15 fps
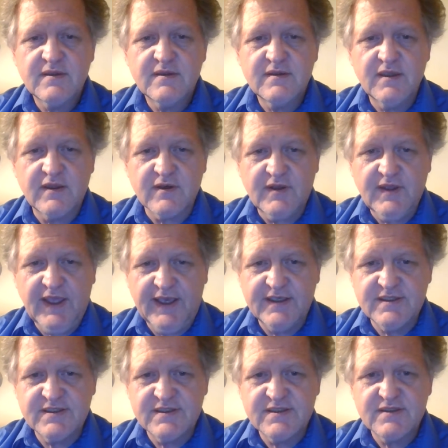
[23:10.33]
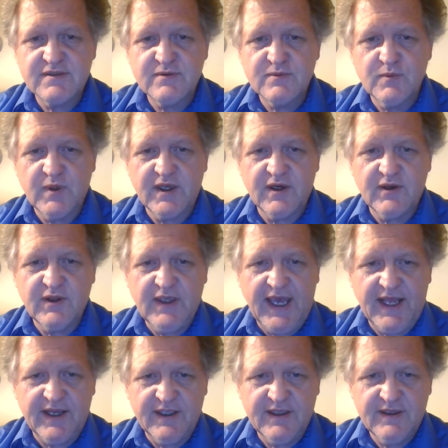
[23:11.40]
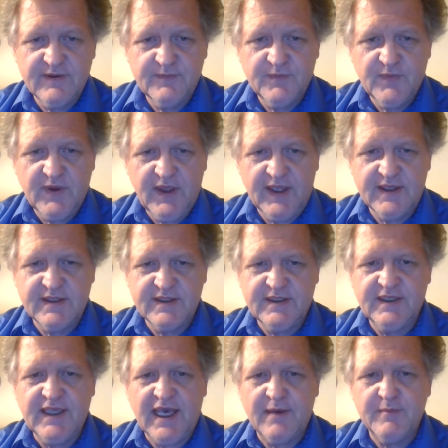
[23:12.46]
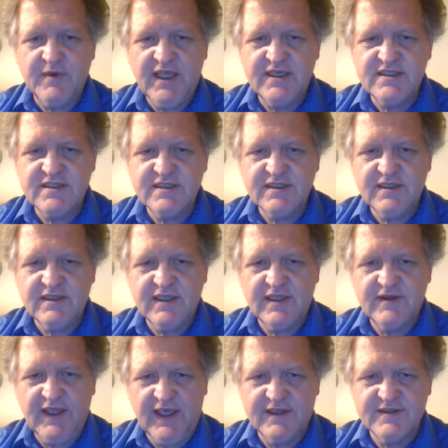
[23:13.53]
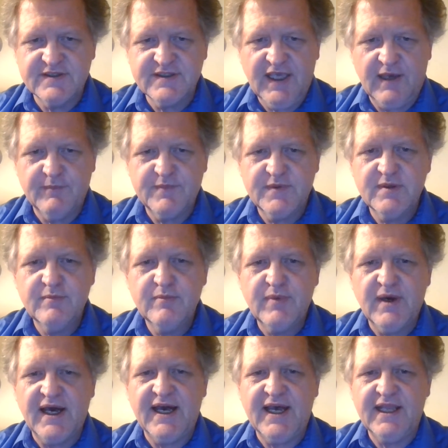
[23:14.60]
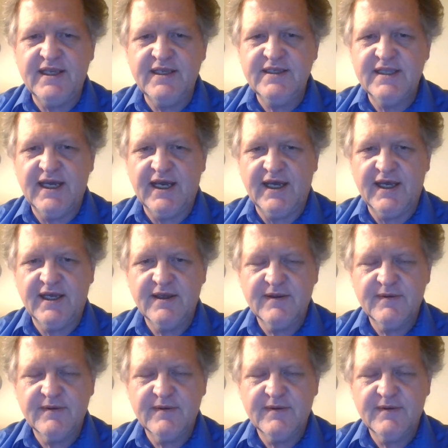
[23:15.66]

Another case where you got a NT combination and the end is kept. Panda.